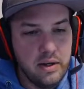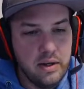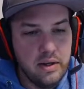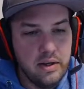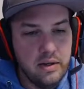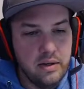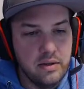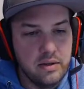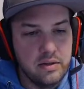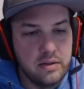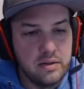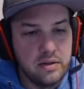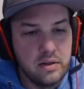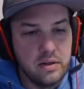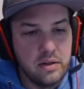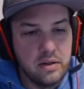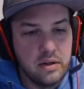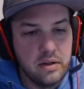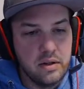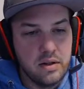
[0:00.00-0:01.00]
is
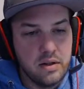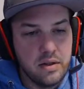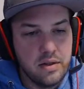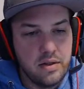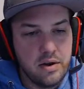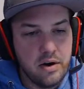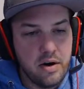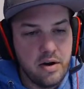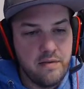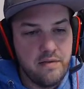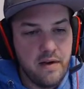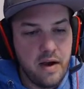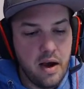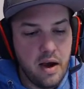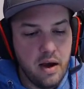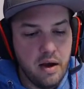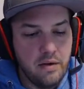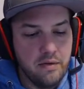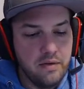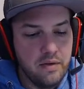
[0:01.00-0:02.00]

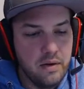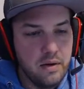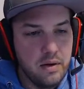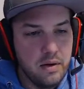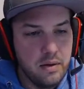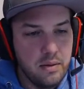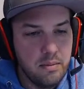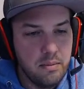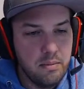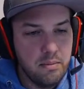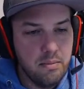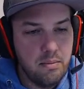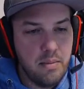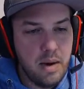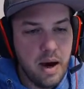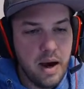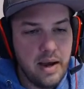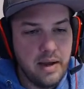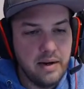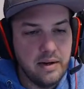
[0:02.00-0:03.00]
35
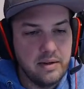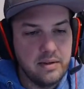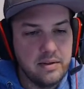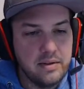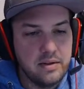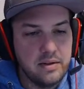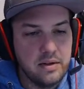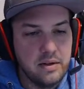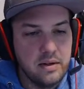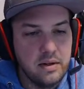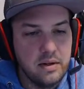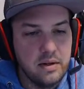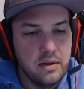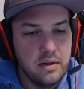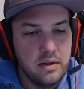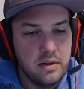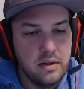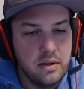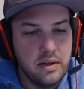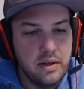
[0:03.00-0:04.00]
minus
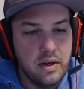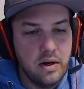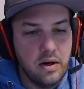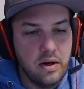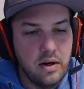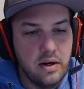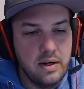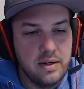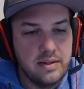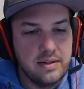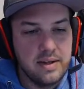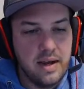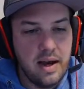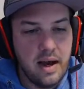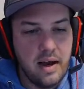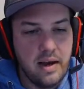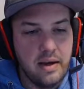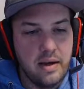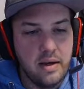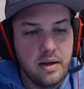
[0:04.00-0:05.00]
the RSI.